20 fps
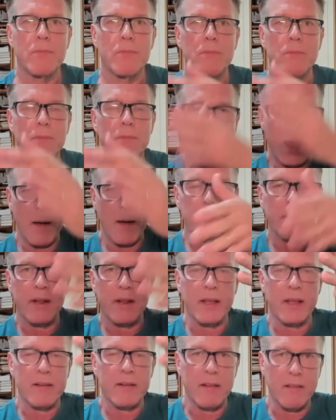
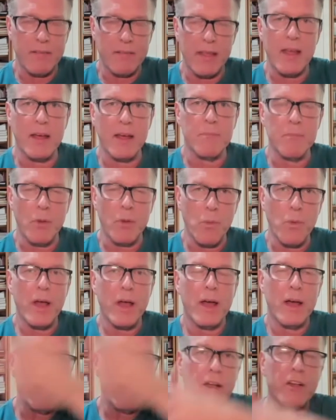happening to them the way
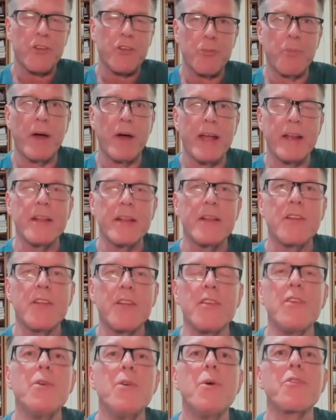I explained it to
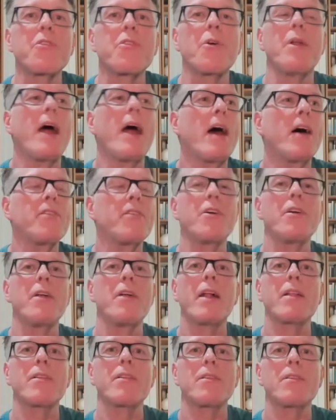you. So now they're
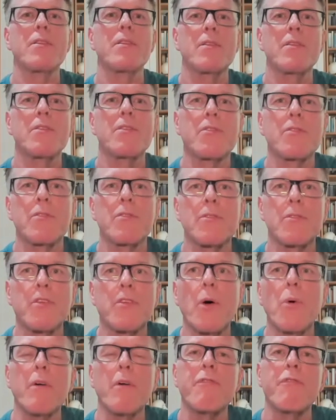not
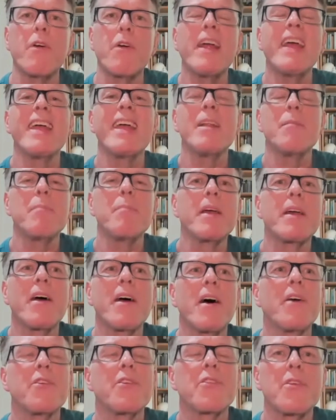so afraid
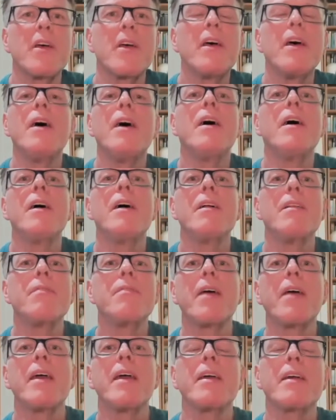because
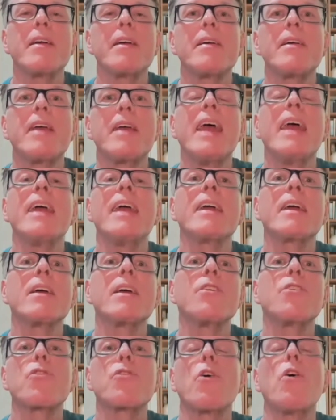they gain
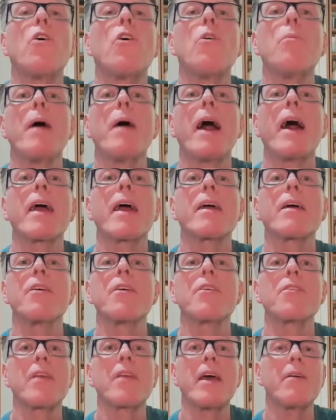control back
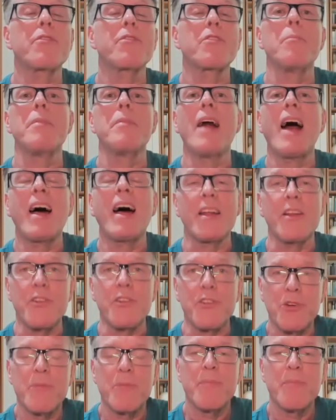because they have some knowledge